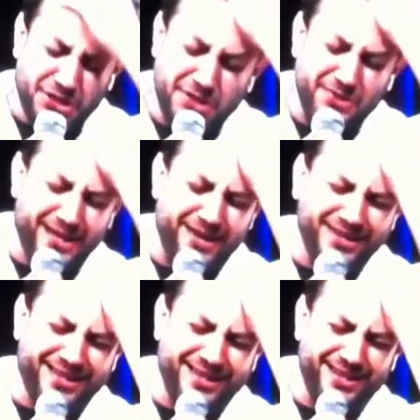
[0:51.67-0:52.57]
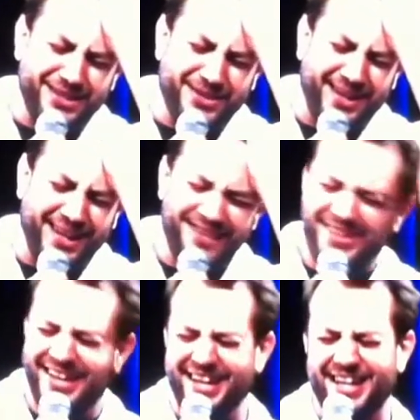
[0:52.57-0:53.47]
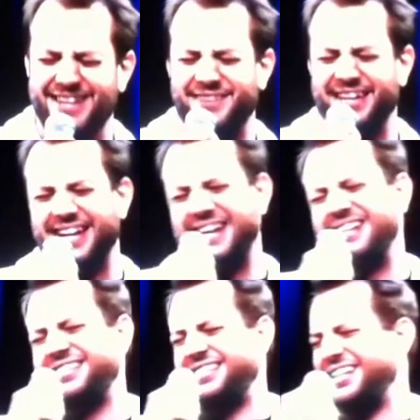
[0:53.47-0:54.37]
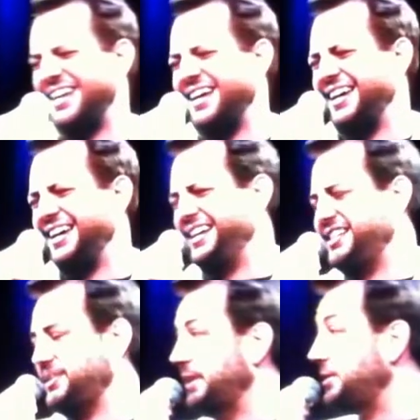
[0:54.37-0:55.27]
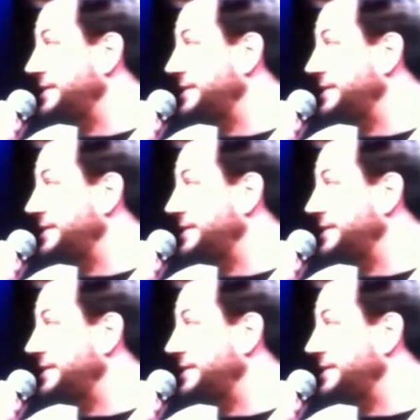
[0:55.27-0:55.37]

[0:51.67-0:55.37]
she goes out. It's, you know, I don't want to get hit on my guy tonight. I just want